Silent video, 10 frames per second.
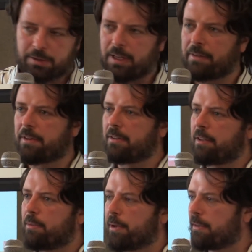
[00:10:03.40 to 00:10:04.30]
just have a
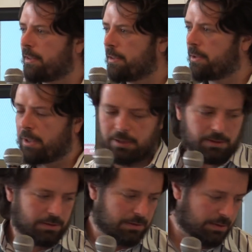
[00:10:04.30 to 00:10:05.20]
single person do it
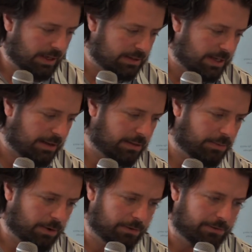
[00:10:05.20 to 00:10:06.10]
and take their
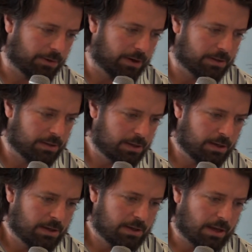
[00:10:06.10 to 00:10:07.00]
word for it.
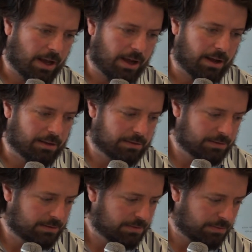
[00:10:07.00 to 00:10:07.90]

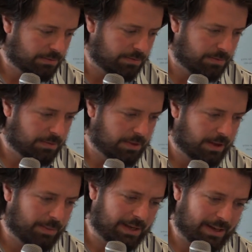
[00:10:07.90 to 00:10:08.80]

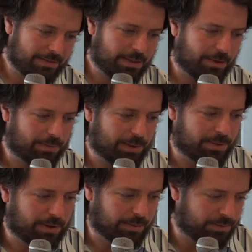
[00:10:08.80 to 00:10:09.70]
I mean, even though
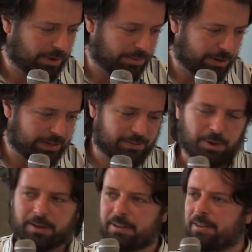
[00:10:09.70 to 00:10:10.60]
people are pretty
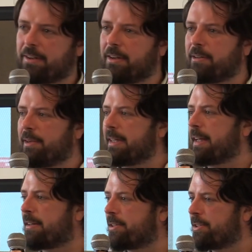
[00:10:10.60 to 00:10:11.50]
smart and they're good at reading
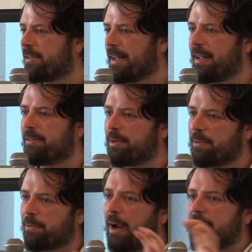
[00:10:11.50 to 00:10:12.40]
English, and we
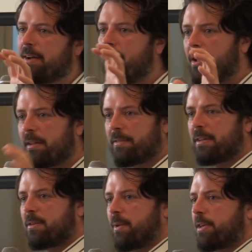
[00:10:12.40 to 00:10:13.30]
write all of
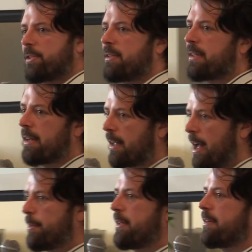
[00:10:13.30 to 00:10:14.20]
these questions in a
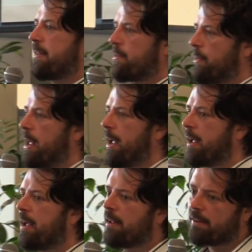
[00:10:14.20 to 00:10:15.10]
common sense
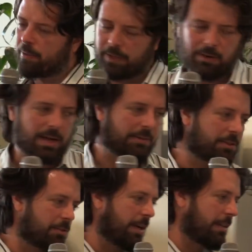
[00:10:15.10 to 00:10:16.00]
way so that we don't have
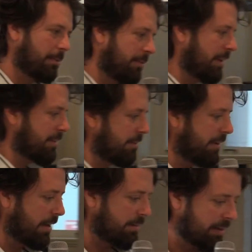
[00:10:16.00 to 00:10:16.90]
to train them face to
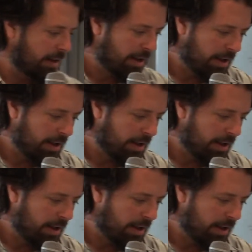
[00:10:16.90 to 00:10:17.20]
face,